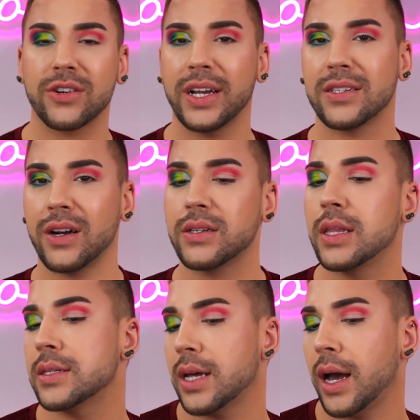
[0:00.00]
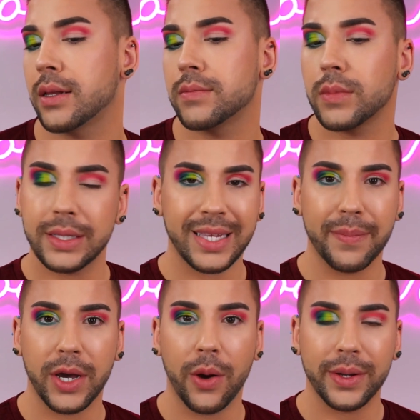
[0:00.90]
It's a great start to this side
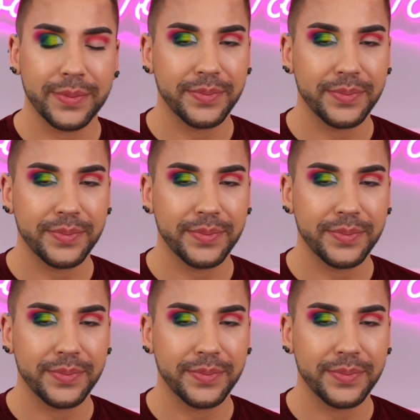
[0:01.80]
keep it going.